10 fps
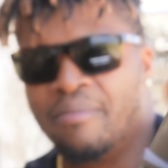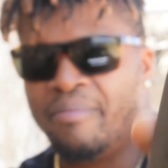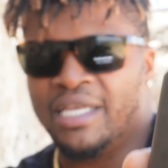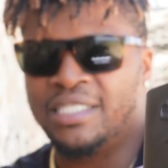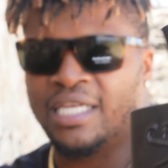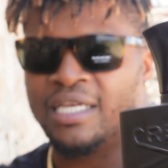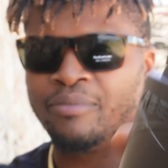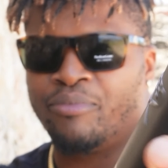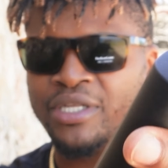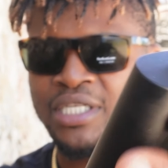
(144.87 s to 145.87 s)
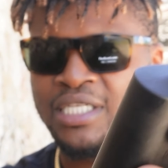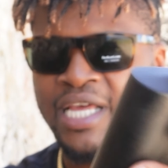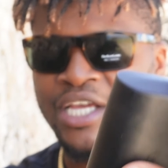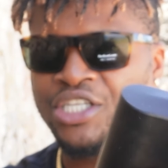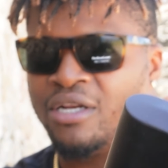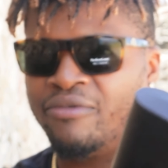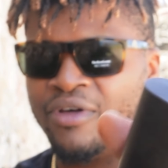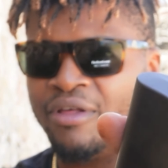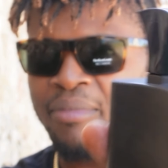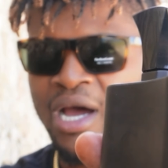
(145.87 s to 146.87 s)
Basic presentation
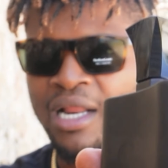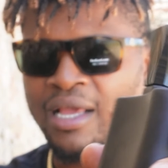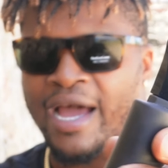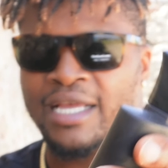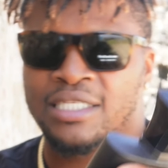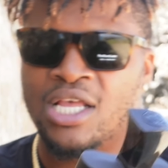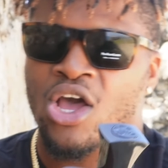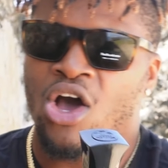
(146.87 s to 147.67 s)
for the bottle guys.